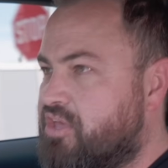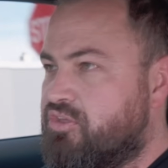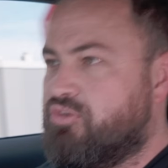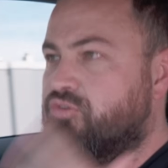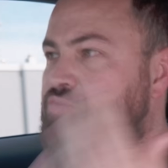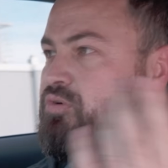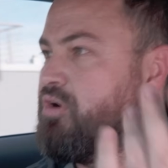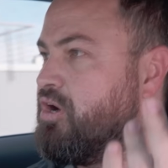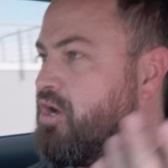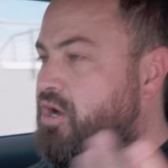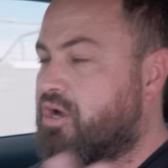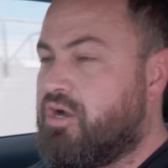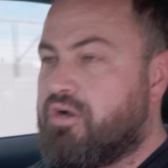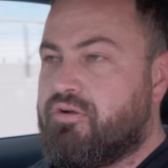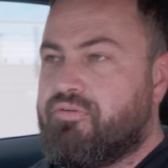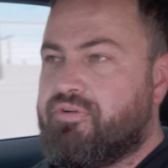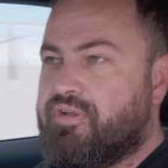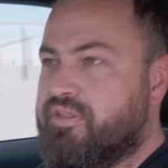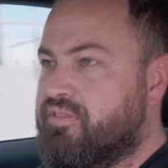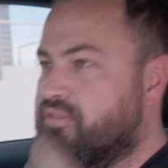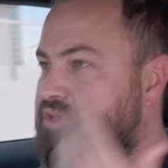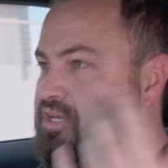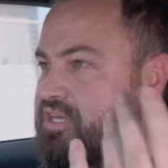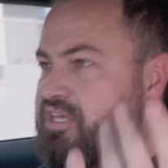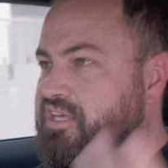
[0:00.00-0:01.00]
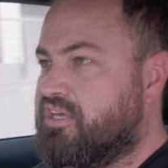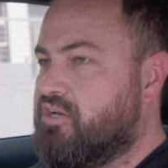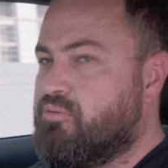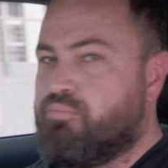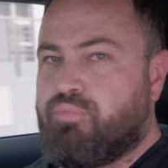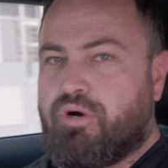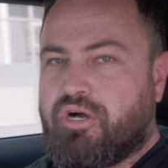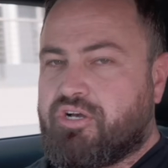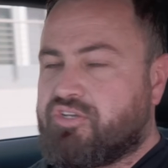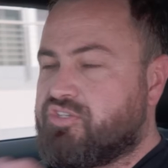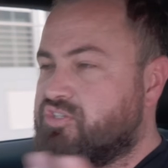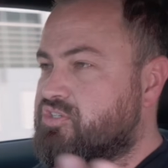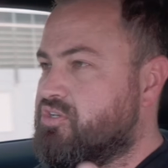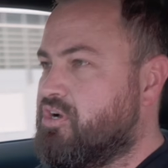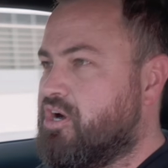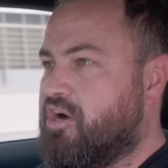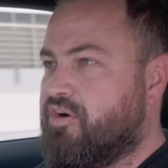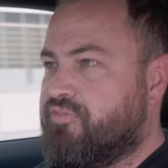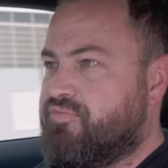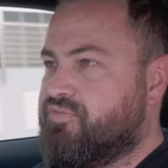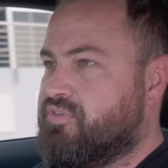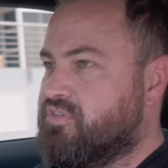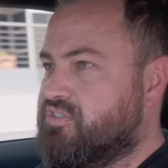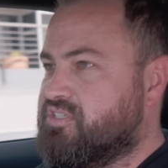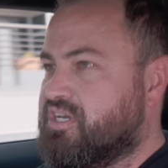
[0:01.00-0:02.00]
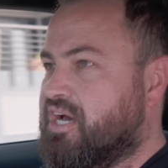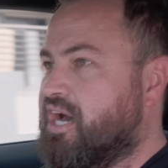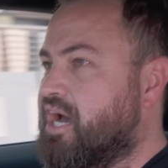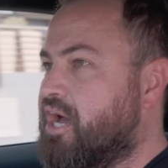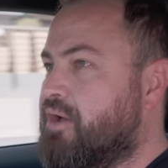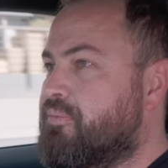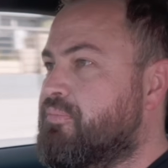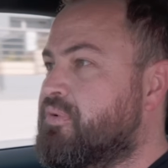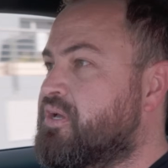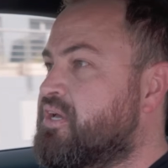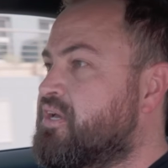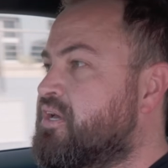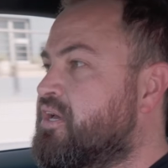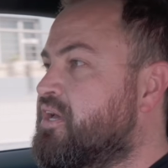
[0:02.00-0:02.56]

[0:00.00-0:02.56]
you are in the gearbox half the time.